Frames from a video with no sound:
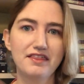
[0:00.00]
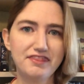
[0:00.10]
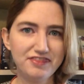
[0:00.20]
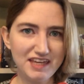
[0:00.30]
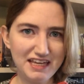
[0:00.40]

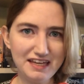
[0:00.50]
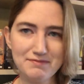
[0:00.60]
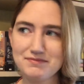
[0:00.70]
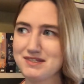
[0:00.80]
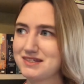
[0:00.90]

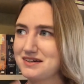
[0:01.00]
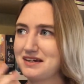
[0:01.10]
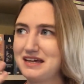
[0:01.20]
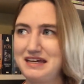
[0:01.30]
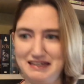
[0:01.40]
Themes
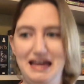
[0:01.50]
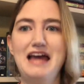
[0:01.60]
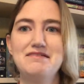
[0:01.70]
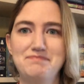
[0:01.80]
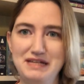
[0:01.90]

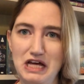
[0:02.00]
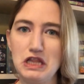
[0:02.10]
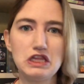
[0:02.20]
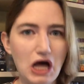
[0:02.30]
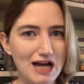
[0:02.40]
can be a
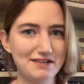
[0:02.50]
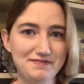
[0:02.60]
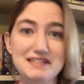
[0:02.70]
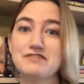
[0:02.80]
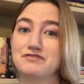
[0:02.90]
lot of
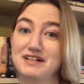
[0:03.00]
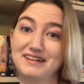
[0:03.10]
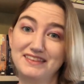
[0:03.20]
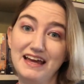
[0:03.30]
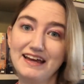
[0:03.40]
different
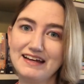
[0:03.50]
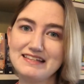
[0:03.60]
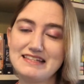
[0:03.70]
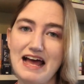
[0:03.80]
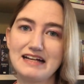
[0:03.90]

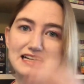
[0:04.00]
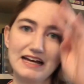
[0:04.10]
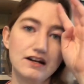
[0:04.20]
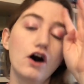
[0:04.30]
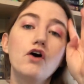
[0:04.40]
things and
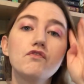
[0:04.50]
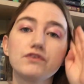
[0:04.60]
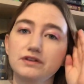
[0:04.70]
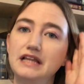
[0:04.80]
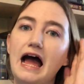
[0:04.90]
can
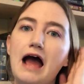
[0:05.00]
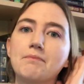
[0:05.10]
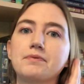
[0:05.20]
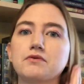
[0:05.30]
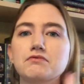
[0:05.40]

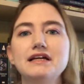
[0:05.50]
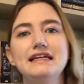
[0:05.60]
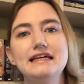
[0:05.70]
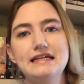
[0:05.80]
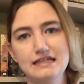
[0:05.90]
overlap
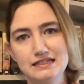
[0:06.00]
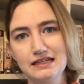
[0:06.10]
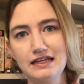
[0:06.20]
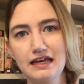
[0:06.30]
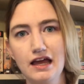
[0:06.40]
really
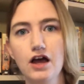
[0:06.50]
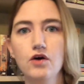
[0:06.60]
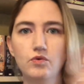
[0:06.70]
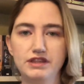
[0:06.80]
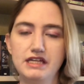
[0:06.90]
easily
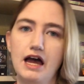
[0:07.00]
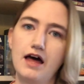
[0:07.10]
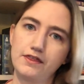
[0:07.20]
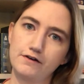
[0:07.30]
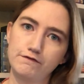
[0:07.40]
with the
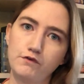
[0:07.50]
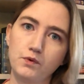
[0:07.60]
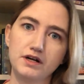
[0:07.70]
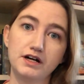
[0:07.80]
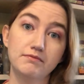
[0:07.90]
other
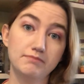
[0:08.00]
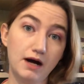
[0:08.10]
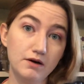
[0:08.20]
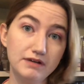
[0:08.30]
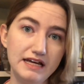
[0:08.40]
4
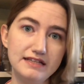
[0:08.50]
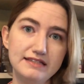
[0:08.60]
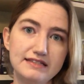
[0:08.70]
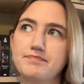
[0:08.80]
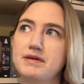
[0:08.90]

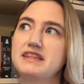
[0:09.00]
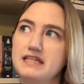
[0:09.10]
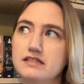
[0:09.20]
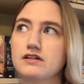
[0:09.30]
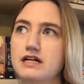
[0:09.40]
components. But
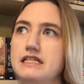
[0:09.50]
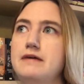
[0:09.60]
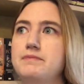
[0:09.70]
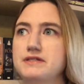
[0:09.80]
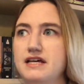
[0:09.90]
these are
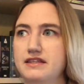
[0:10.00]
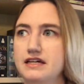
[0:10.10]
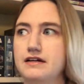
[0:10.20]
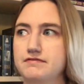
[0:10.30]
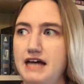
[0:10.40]
examples, I
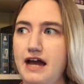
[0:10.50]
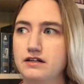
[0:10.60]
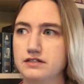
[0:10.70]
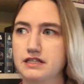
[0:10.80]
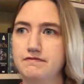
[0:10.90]
think, of
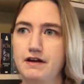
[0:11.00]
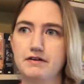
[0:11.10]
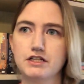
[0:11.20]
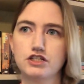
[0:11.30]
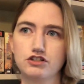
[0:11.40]
titles that
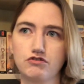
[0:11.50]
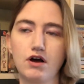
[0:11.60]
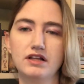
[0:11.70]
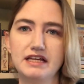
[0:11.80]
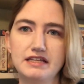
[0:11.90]
very
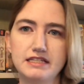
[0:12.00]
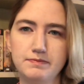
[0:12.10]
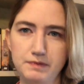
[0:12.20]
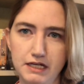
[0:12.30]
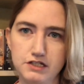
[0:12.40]
strongly
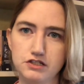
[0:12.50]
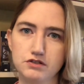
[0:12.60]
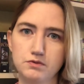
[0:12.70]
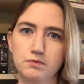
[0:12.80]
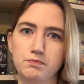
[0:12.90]
speak
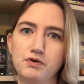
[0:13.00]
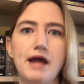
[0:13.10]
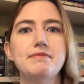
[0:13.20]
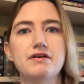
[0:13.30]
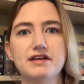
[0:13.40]
to
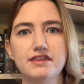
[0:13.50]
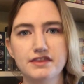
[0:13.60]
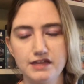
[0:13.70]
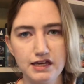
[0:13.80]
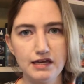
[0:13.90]
primary
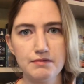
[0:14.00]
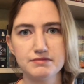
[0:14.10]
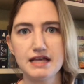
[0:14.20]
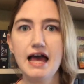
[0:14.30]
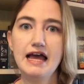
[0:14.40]

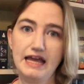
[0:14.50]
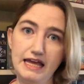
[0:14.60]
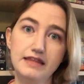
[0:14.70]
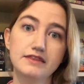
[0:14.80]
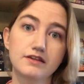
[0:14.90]
themes
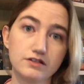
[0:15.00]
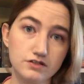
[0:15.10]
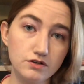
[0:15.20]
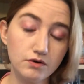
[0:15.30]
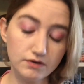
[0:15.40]
in the
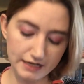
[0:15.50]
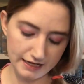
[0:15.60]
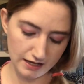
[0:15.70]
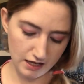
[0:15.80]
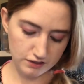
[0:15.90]

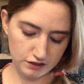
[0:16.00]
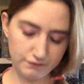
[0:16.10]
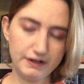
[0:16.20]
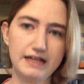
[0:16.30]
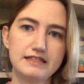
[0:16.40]
story. So
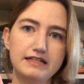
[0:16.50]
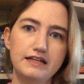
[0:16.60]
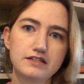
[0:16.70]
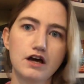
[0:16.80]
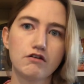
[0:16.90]
for
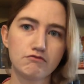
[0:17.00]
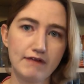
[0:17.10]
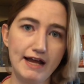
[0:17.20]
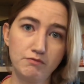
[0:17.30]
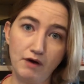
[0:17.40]
instance,
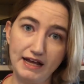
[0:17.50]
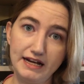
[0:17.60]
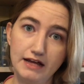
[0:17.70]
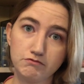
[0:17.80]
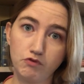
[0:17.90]
Red, White,
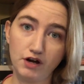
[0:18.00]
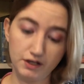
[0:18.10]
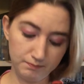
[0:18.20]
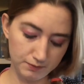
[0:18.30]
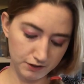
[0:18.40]
and Royal
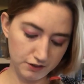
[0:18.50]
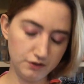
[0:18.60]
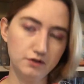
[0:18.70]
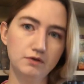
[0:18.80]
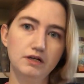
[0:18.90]

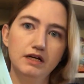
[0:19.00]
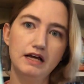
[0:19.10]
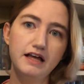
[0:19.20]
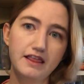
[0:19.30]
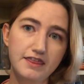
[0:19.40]
Blue,
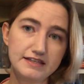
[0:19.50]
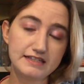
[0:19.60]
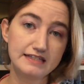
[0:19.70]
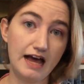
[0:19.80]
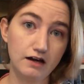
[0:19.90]
This
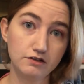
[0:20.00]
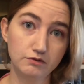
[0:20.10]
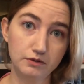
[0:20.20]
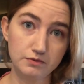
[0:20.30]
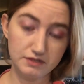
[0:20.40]
Is How You
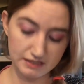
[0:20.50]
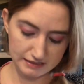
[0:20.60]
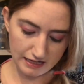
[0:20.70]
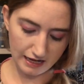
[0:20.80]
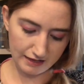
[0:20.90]
Lose the
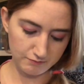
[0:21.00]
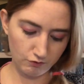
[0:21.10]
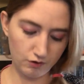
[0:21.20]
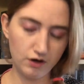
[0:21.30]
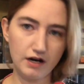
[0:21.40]
Time
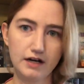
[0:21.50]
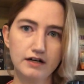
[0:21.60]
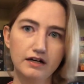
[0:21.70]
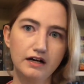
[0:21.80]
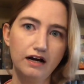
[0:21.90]
War,
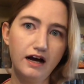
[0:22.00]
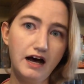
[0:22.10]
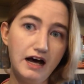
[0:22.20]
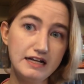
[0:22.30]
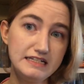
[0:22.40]

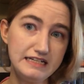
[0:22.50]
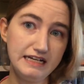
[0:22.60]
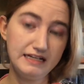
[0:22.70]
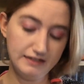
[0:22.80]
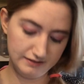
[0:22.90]

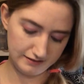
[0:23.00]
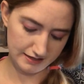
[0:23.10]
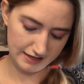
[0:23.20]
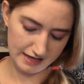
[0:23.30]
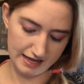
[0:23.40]
Hunted,
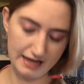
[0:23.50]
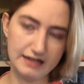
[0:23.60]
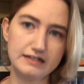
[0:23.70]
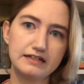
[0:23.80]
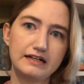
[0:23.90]

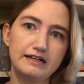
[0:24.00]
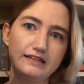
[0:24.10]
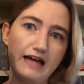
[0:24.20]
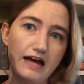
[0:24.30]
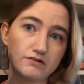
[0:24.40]
and
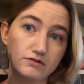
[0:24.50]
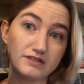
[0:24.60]
collateral